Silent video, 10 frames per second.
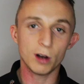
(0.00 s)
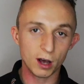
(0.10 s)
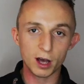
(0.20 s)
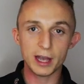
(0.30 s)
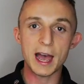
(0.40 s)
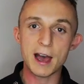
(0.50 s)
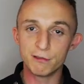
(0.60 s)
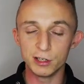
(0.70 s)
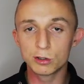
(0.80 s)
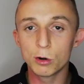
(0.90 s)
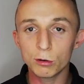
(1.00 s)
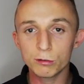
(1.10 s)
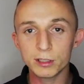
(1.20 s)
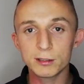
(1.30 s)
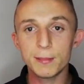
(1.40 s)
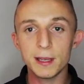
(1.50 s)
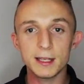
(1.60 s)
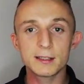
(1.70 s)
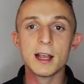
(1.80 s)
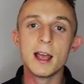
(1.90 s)
higher average cornering
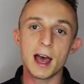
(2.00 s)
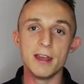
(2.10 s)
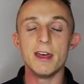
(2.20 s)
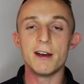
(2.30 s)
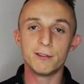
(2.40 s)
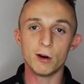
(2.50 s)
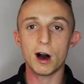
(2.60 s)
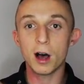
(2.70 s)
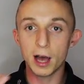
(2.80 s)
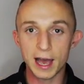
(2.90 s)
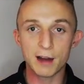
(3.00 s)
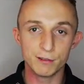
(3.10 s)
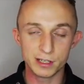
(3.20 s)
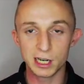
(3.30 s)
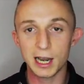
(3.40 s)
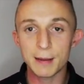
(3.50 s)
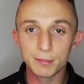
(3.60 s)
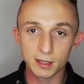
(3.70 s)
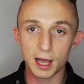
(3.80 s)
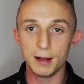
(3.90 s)
speeds and therefore a higher average
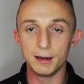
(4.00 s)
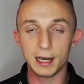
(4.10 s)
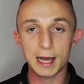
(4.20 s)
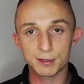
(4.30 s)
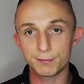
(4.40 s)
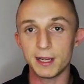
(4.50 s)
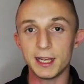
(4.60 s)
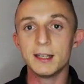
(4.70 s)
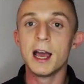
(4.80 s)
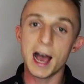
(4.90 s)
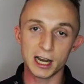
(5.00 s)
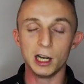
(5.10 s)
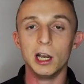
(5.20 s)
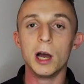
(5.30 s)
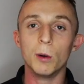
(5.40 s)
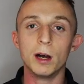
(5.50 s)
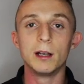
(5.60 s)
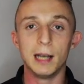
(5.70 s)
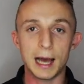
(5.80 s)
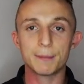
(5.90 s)
lap speed and a lower
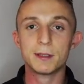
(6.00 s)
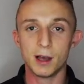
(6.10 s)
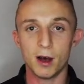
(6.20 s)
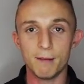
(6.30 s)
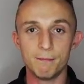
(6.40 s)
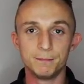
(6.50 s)
lap time.